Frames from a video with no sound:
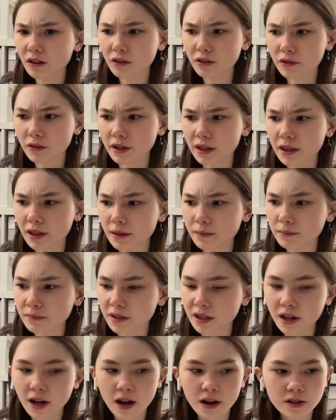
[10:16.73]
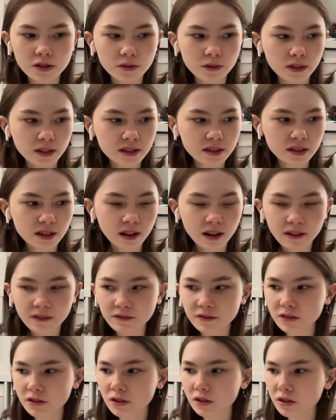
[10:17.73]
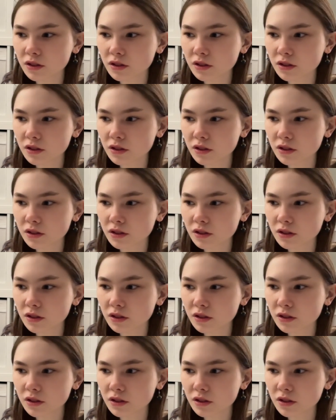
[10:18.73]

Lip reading: three of them, their hair is really soft.